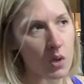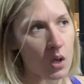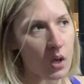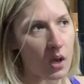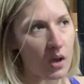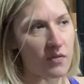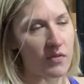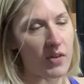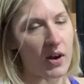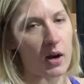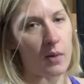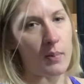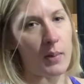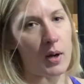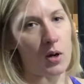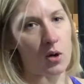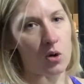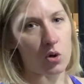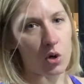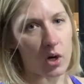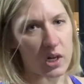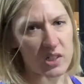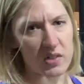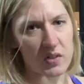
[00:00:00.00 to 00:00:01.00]
a fair amount of
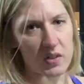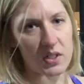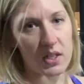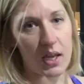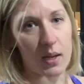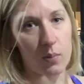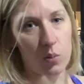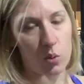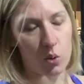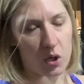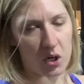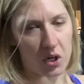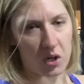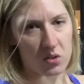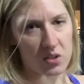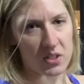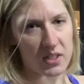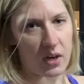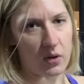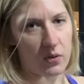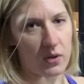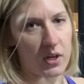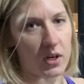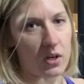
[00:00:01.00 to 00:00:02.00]
CrossFit type workouts
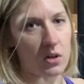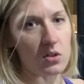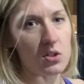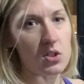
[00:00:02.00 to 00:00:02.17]
down here.